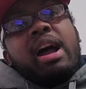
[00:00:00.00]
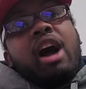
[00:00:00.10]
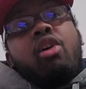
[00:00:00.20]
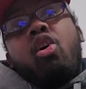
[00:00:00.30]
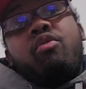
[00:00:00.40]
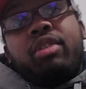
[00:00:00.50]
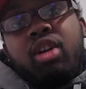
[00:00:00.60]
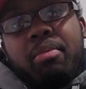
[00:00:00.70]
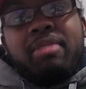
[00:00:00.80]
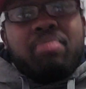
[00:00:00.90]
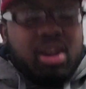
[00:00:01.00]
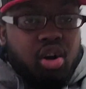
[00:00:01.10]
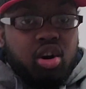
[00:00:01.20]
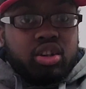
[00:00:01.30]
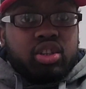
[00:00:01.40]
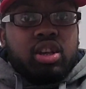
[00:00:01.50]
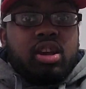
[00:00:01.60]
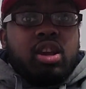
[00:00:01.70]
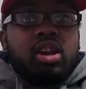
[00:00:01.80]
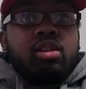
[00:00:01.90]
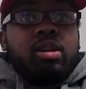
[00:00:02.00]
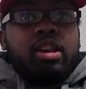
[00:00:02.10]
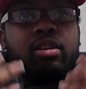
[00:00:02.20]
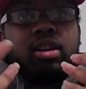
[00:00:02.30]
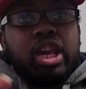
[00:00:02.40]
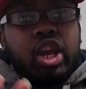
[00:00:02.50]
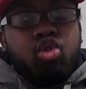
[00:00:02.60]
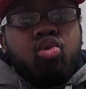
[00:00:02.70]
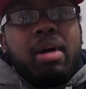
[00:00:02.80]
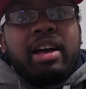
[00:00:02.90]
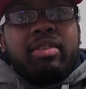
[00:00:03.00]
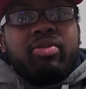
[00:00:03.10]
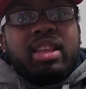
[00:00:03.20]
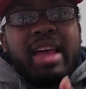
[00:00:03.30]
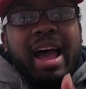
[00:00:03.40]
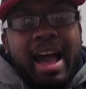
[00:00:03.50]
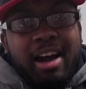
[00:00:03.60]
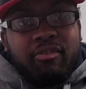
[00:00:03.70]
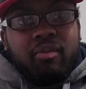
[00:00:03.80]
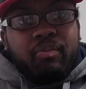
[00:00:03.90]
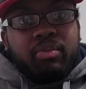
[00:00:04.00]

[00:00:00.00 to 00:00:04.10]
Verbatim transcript: I overcome it because Iruma did have